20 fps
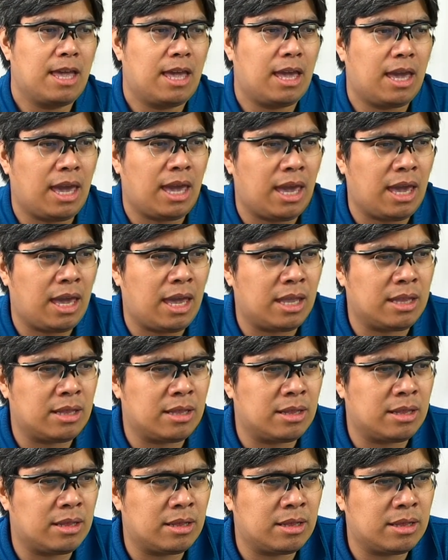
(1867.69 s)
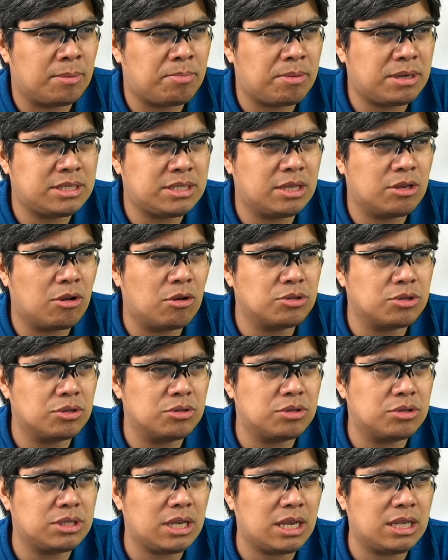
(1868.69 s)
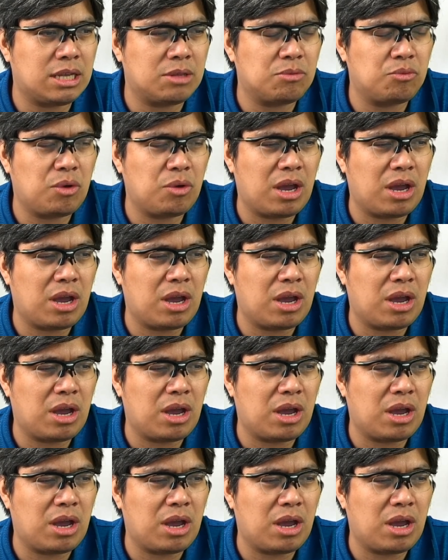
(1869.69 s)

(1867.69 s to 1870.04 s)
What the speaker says: And the president goes on to say that we